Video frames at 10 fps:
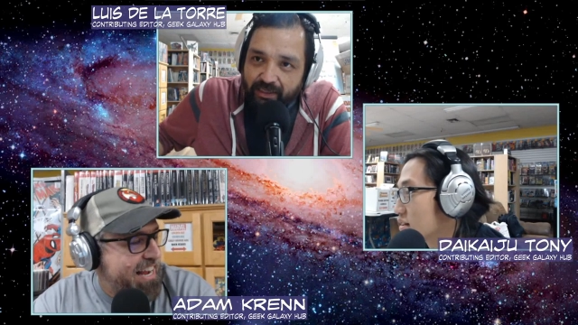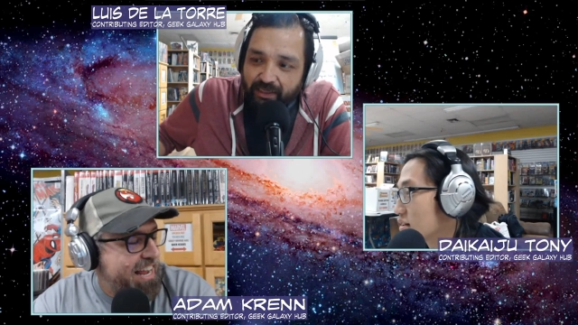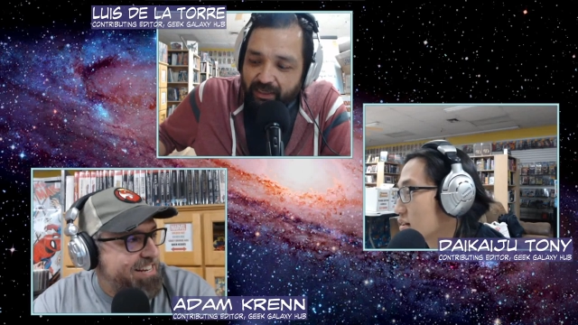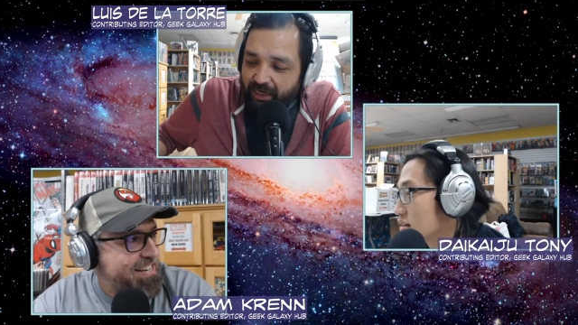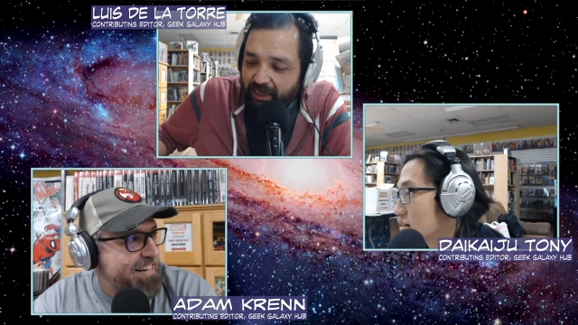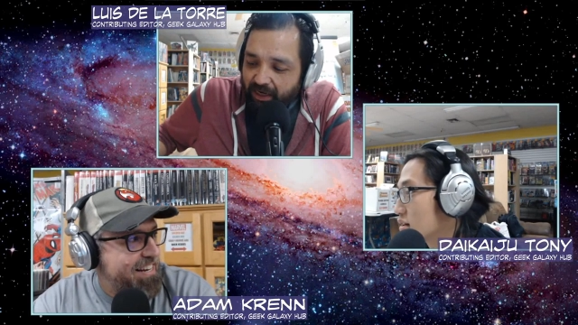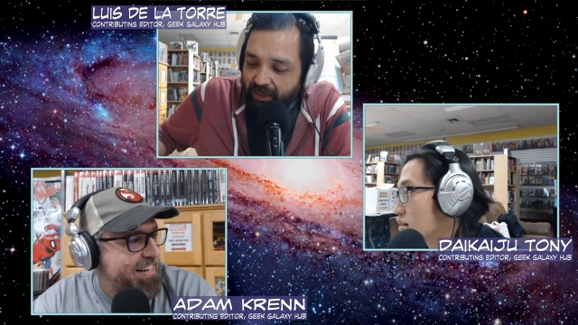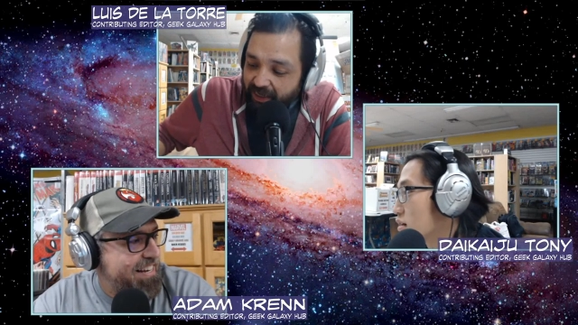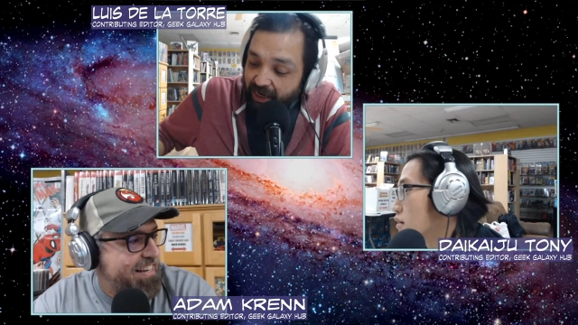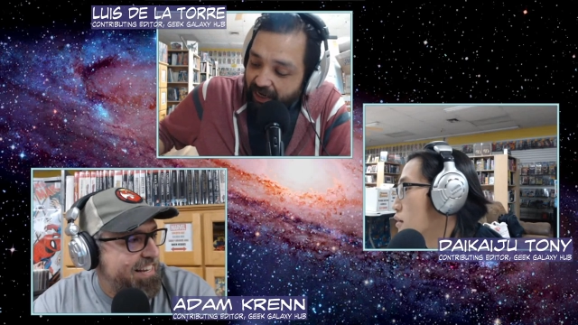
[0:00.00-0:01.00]
Speaker 1: actually. Uh,
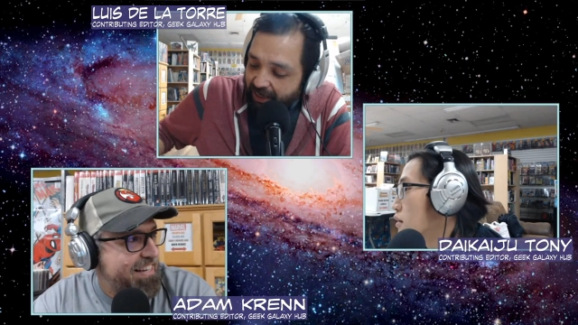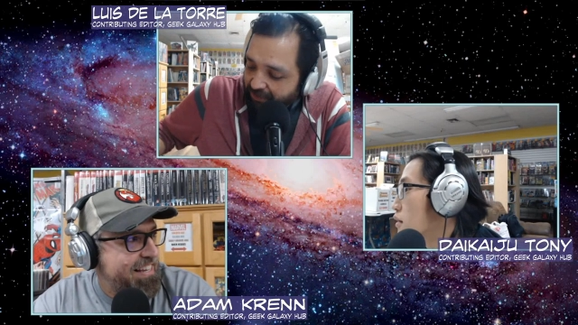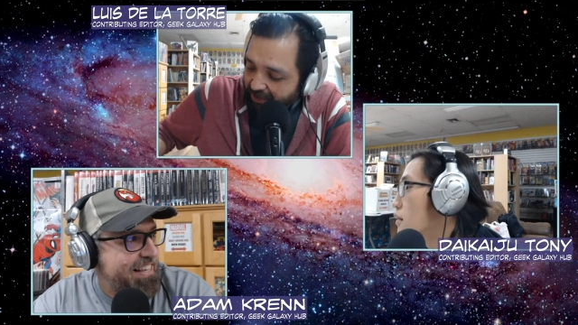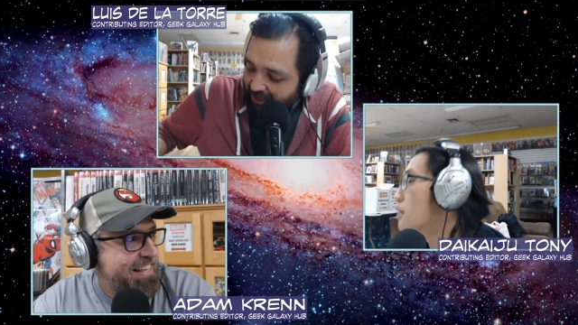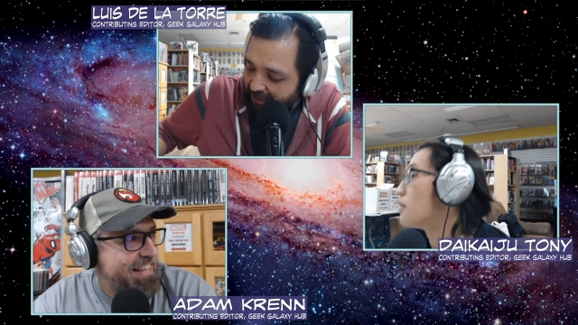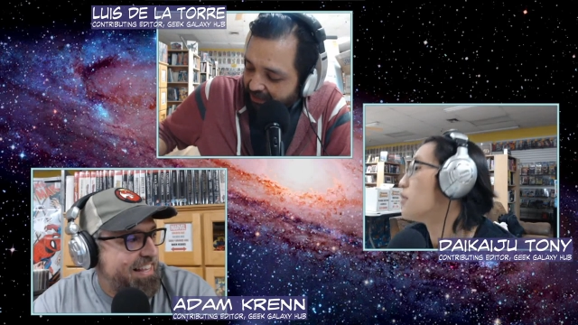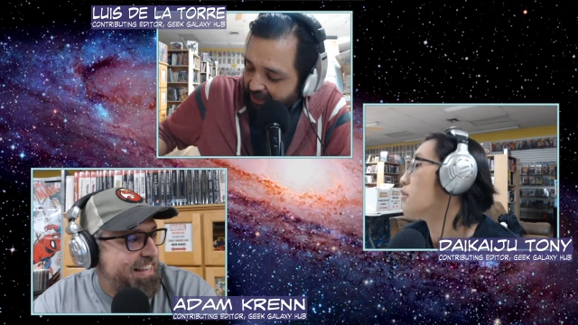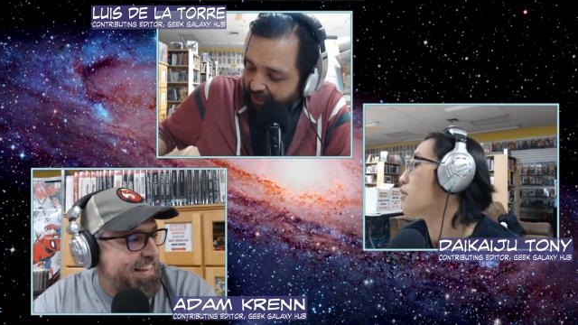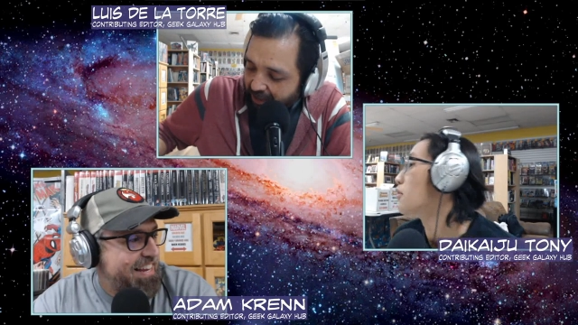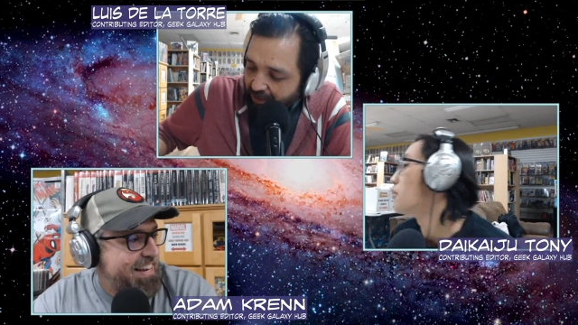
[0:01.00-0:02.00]
yeah, I realize
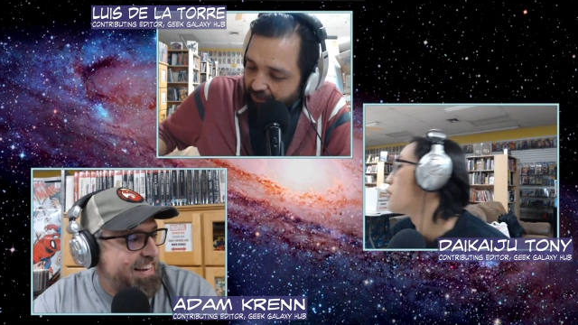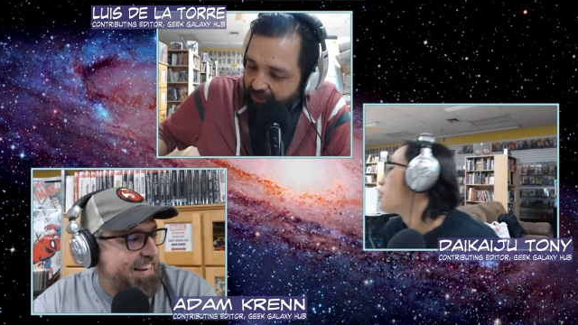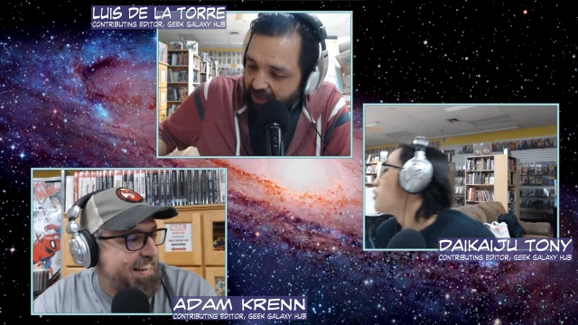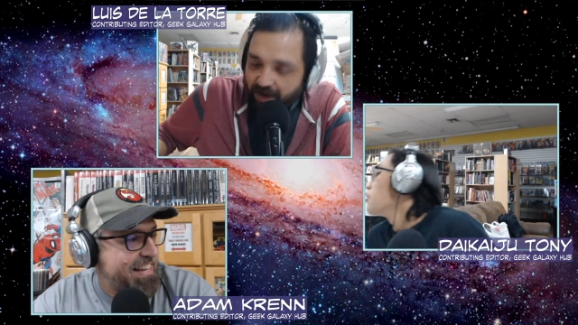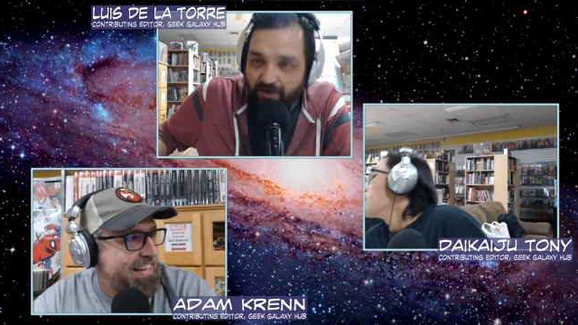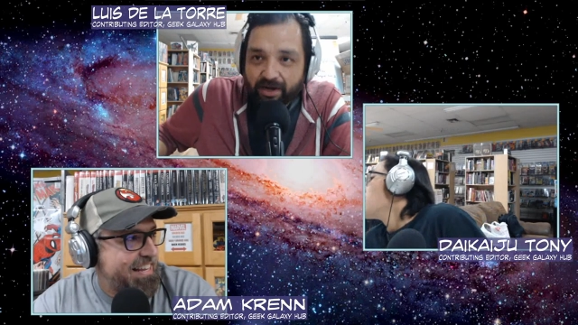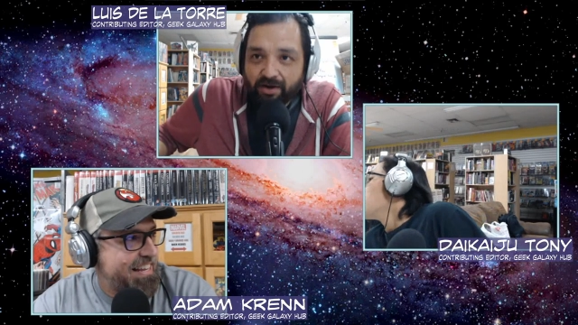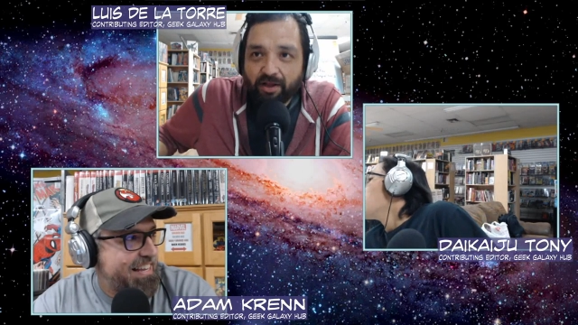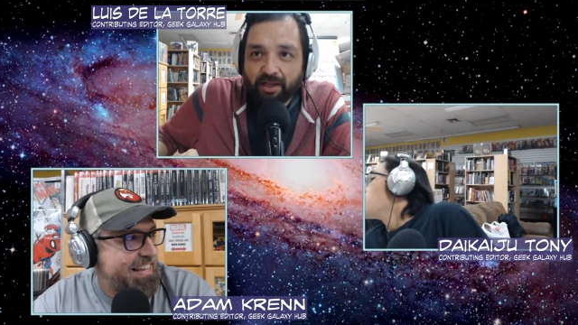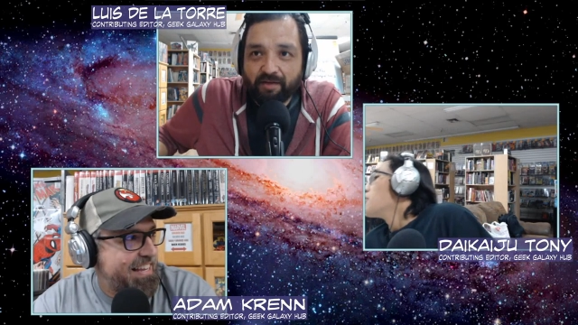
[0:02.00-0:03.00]
that. Um, now I know a lot of